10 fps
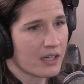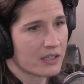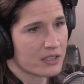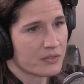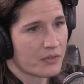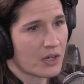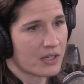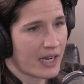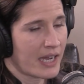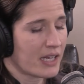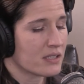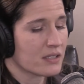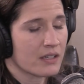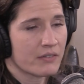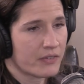care as far
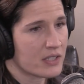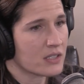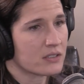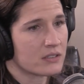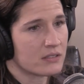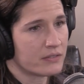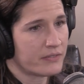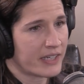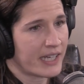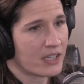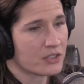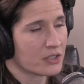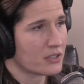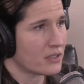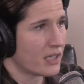as physical,
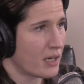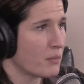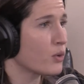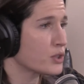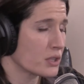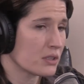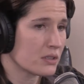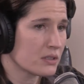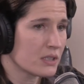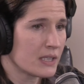financial, and emotional.